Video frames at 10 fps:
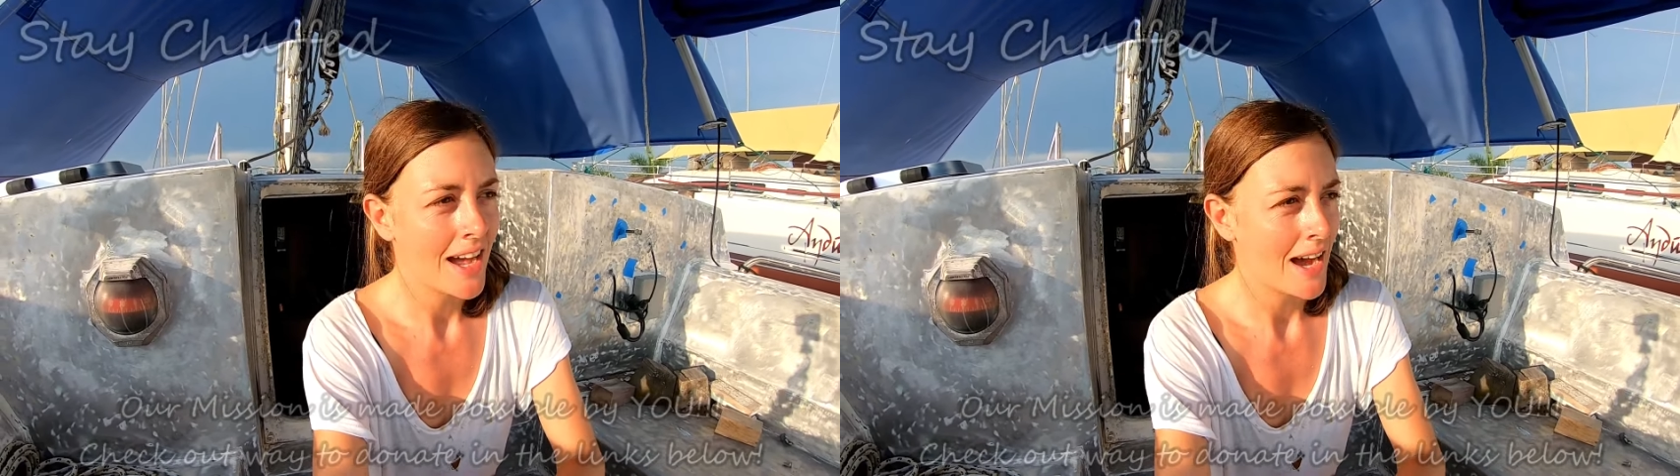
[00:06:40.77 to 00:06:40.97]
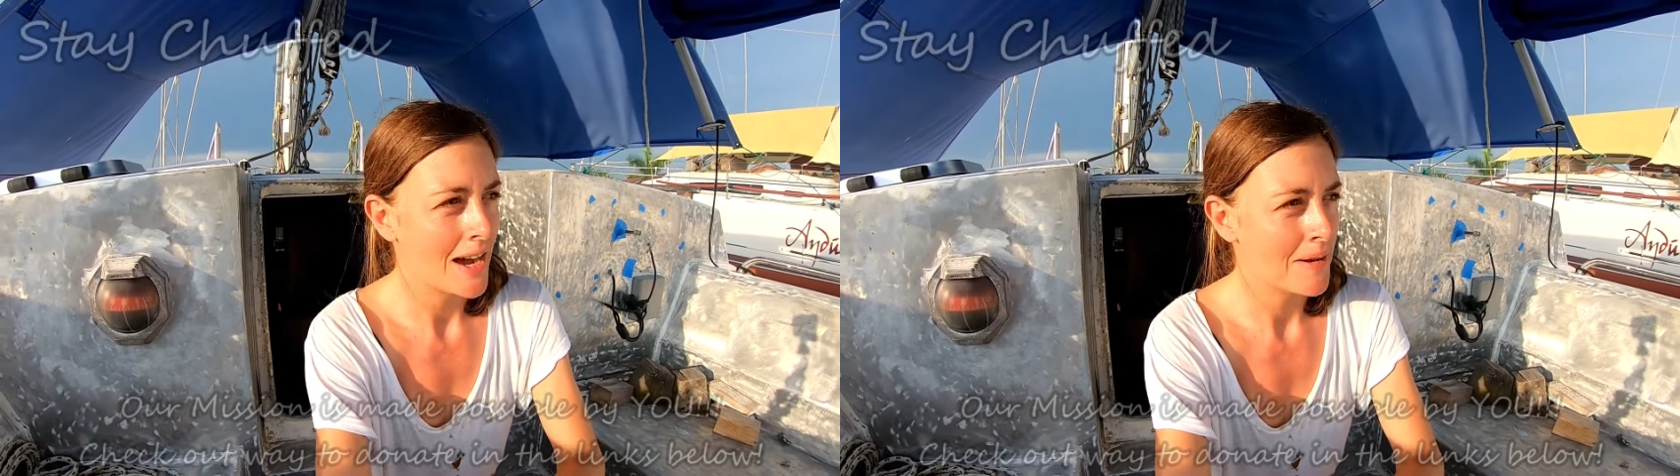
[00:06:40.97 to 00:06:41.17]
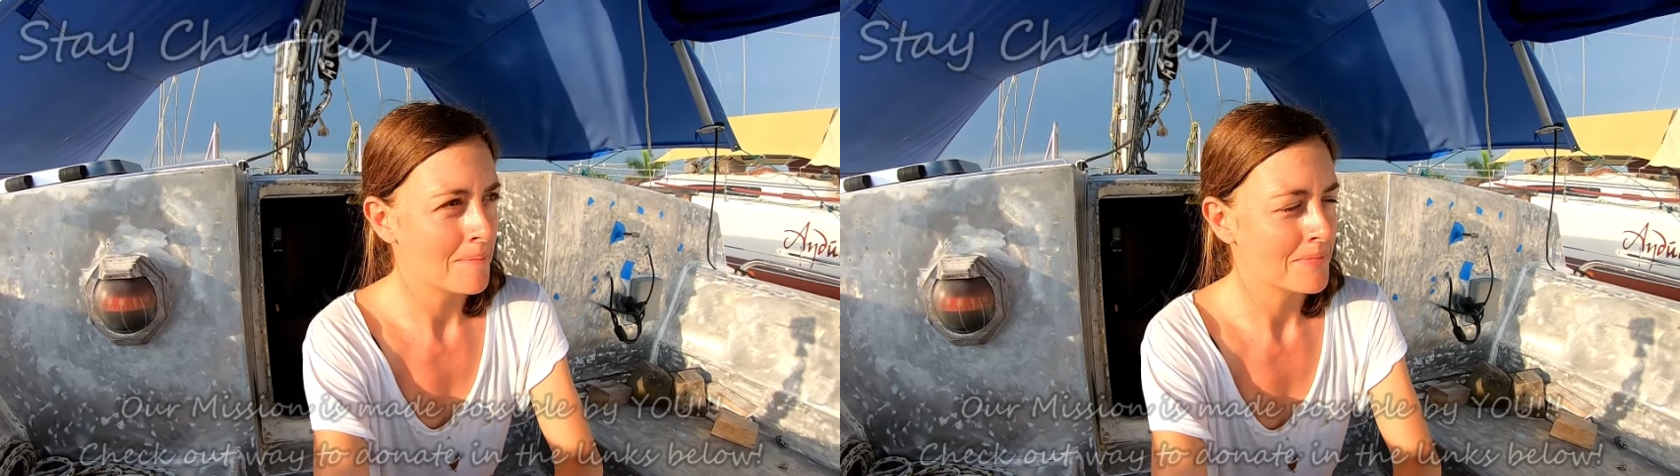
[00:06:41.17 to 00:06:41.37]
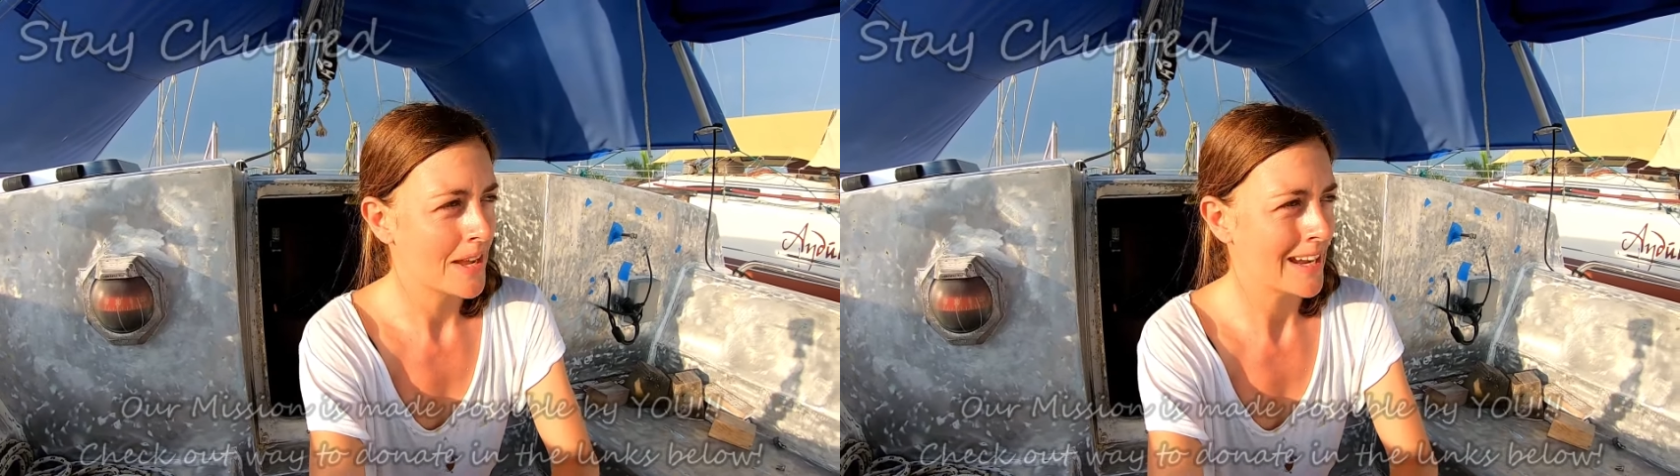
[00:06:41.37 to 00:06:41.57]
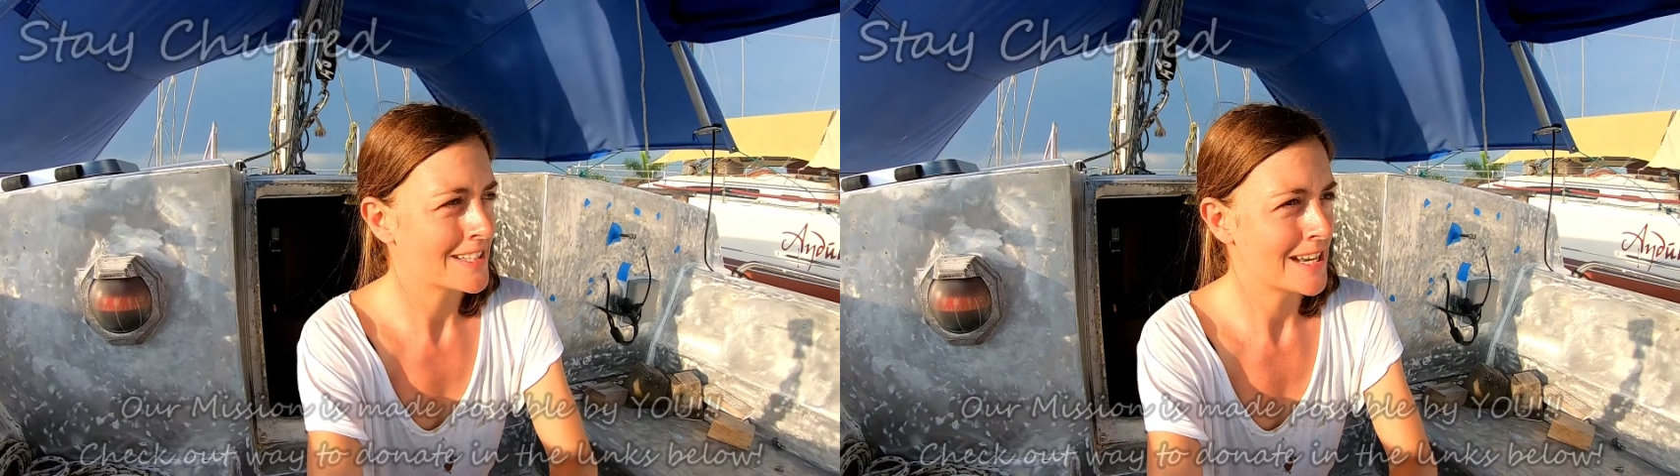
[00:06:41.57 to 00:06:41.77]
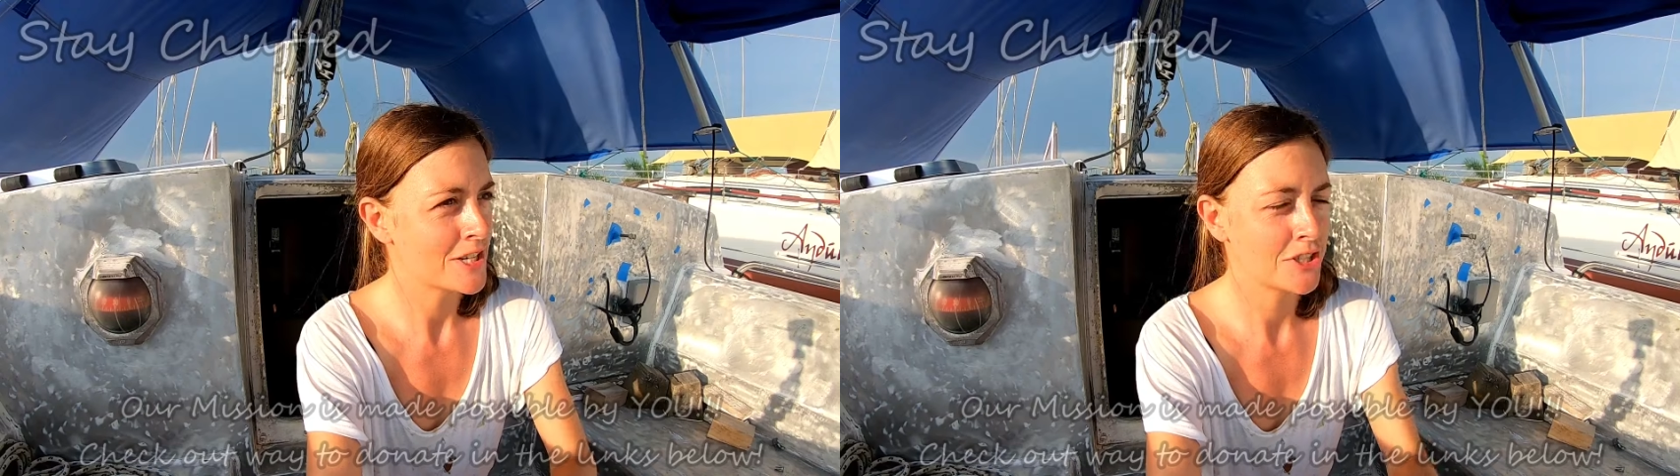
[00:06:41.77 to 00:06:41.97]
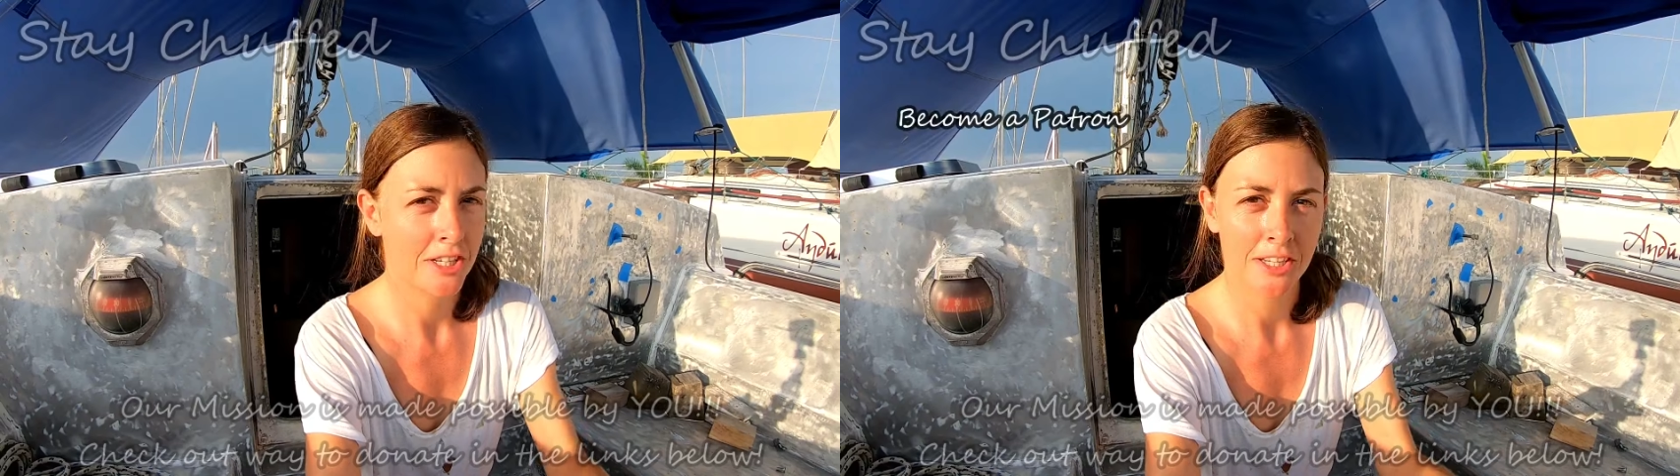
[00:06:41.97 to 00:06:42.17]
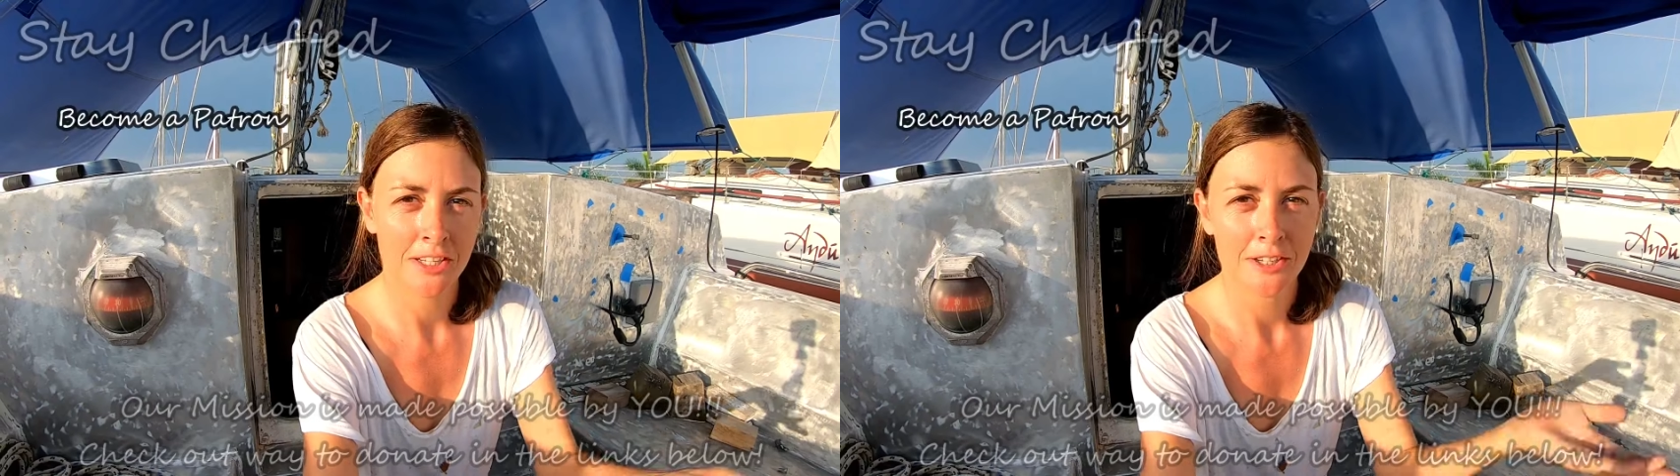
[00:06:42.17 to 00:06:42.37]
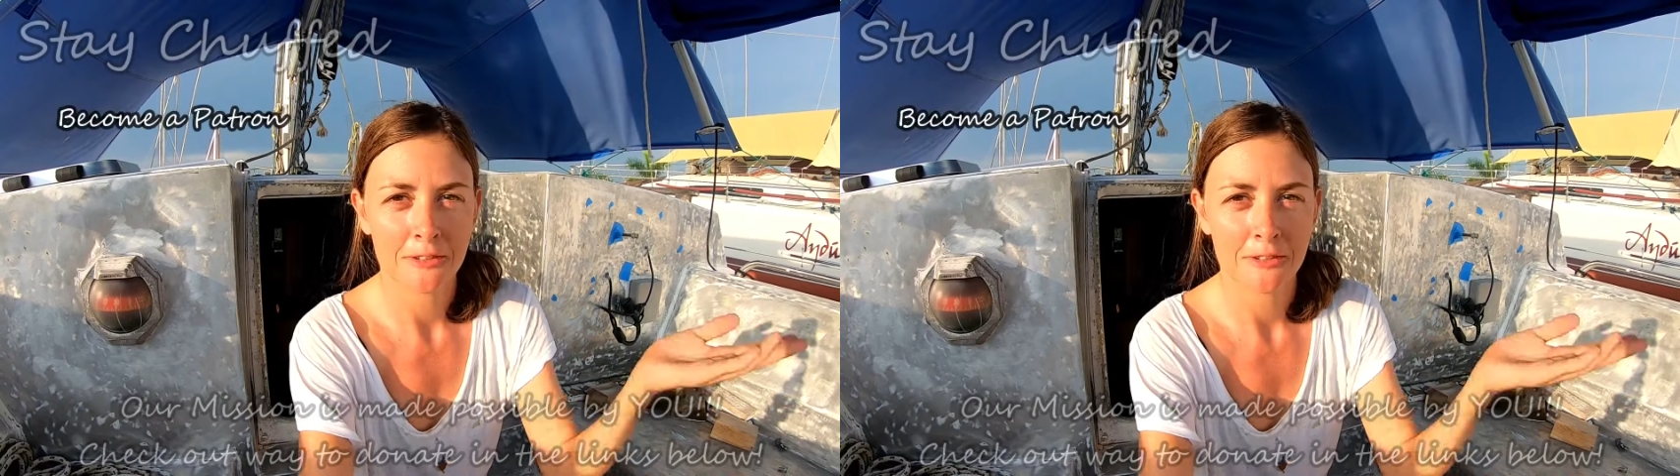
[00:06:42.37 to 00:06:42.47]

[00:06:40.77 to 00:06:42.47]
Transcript: Um, I had to actually